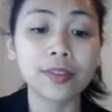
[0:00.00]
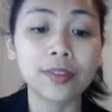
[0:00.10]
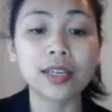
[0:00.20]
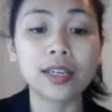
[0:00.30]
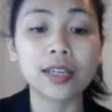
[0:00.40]
You
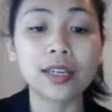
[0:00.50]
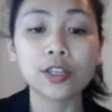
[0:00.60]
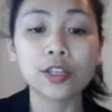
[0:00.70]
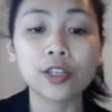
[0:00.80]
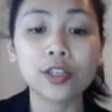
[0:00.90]
see that?
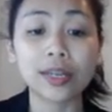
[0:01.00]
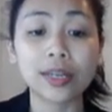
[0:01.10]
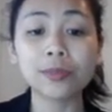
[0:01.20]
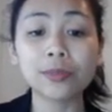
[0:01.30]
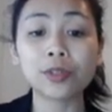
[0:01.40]
So that
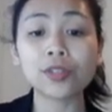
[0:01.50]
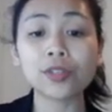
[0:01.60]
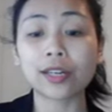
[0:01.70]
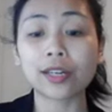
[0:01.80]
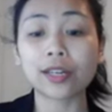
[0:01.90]
is
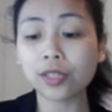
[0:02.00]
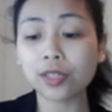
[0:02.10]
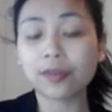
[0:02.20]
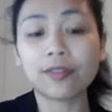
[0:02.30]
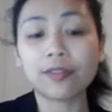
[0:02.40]
mutually
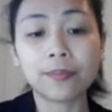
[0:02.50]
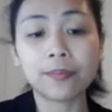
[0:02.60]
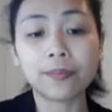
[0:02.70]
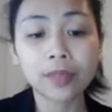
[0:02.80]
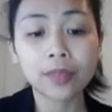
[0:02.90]
exclusive event.
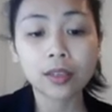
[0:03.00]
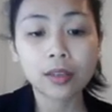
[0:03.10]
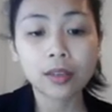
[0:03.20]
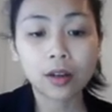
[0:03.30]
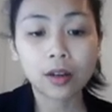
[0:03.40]

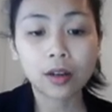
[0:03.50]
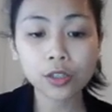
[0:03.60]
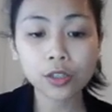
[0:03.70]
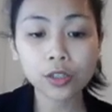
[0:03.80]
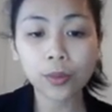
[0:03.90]

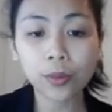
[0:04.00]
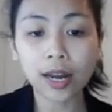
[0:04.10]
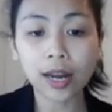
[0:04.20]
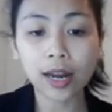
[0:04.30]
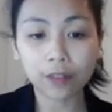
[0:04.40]
Also, we
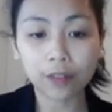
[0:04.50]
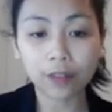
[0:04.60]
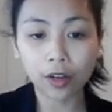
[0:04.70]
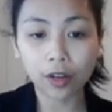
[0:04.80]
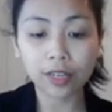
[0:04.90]
have
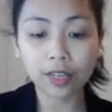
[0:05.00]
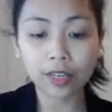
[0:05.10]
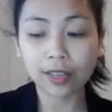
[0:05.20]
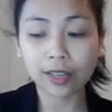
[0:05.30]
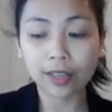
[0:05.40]
another
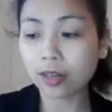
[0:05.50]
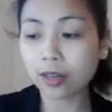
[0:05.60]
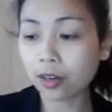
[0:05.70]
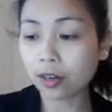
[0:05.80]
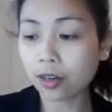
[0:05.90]
event
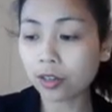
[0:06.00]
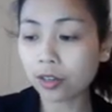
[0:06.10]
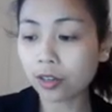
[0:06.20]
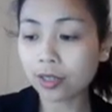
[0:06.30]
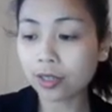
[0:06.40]

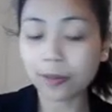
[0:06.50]
called